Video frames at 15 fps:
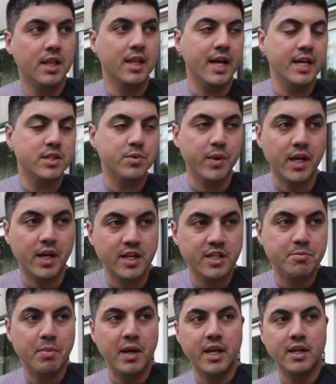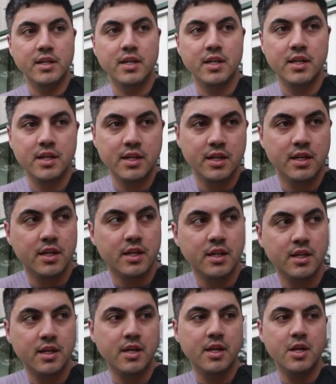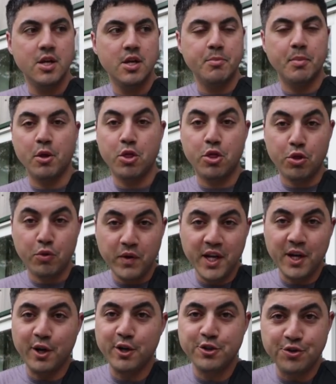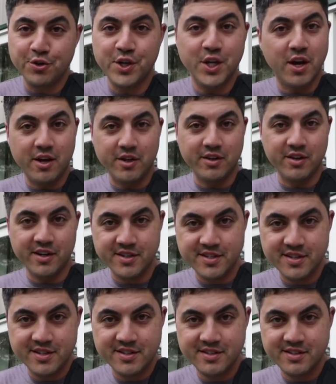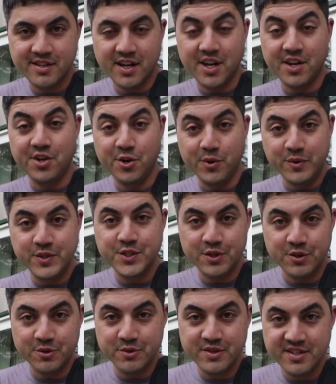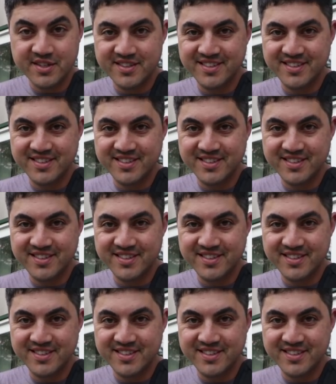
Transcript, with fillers: Last week I spent about $300 on new shoes.